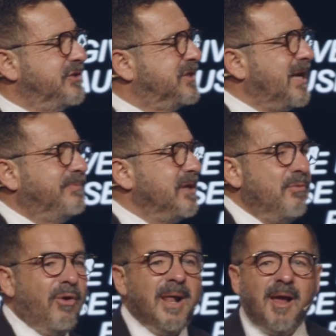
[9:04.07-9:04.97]
There's something
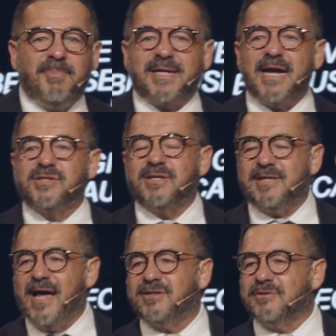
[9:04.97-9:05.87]
more. Because
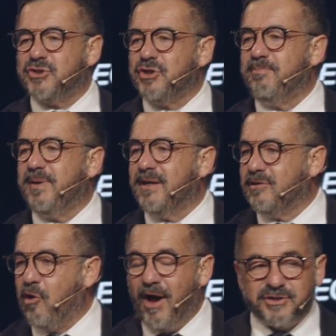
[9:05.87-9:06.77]
that should be,
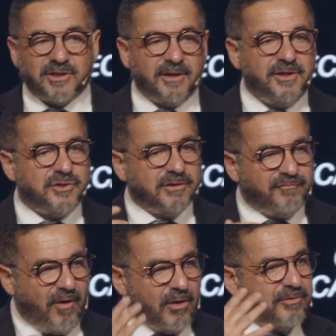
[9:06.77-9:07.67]
logically, you should
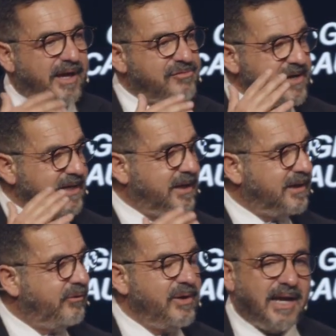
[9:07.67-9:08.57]
follow that thinking
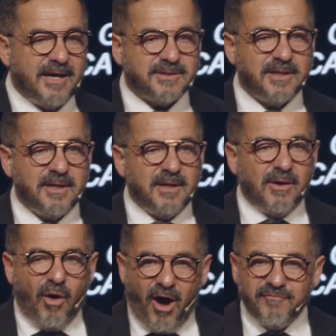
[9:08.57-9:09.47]
and realize,
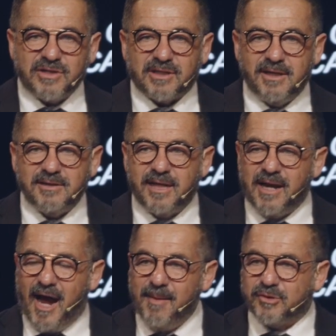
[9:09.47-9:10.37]
obviously, then
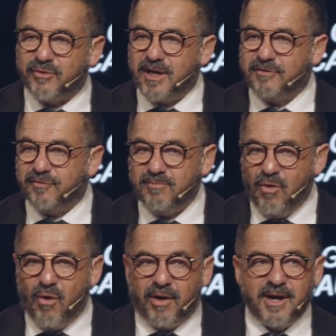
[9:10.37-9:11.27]
I'm created for
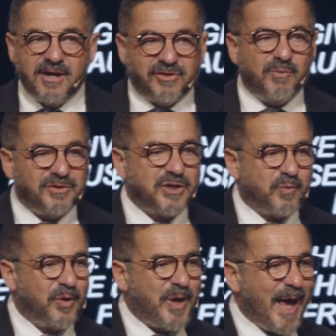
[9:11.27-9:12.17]
more than what this
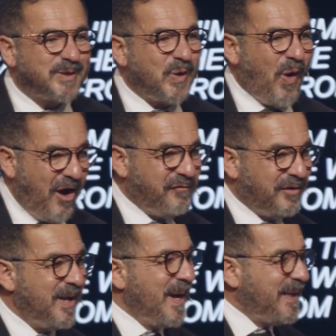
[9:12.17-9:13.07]
world has to
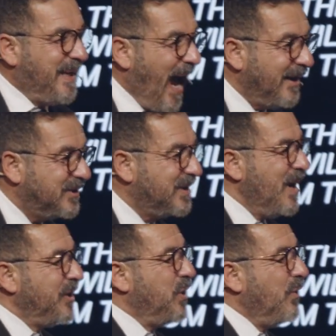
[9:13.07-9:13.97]
offer. Yes,
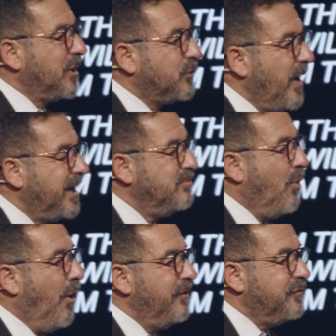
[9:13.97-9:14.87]
you are created
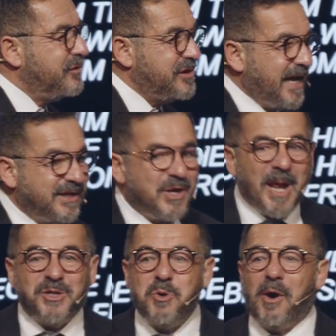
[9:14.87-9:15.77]
more for things.
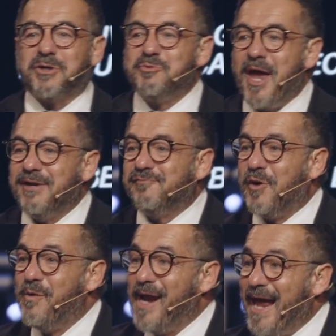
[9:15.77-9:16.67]
You are created for
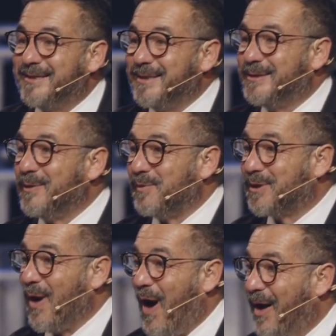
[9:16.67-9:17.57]
a relationship
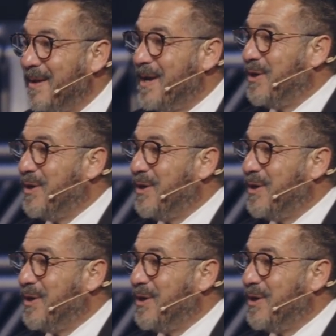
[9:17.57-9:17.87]
with God.